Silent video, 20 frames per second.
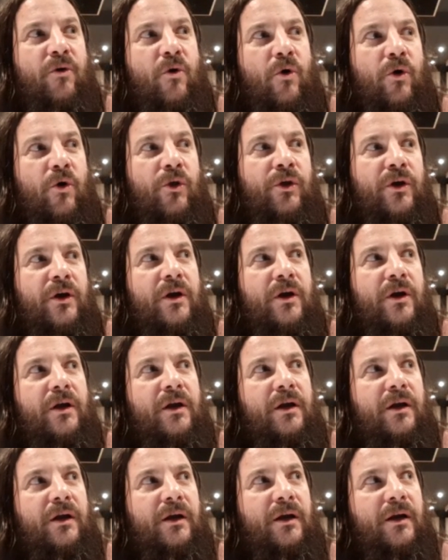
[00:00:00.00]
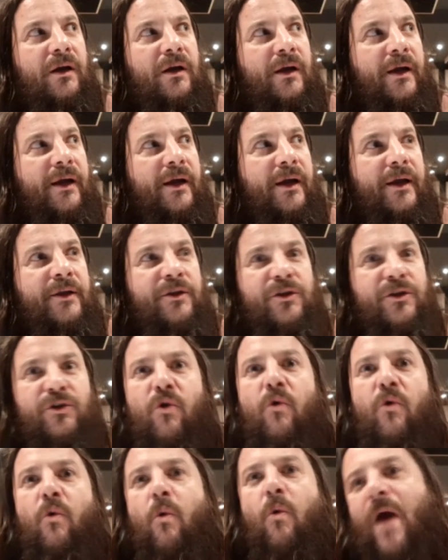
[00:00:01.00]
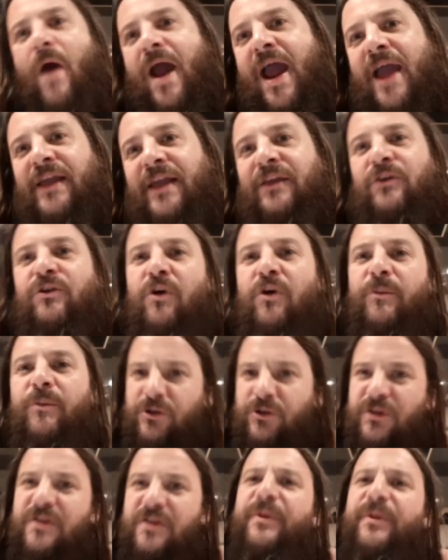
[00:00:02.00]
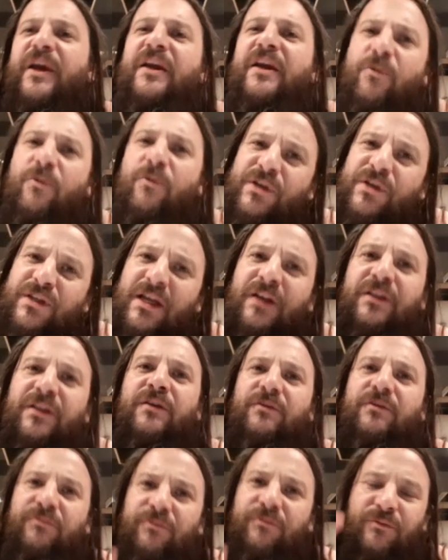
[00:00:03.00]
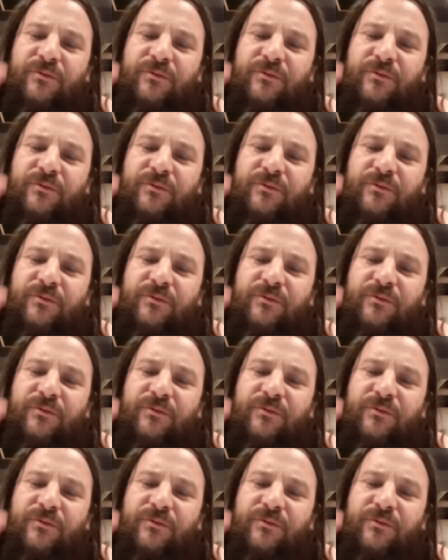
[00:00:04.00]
good, a new way, you know, because in the beginning we started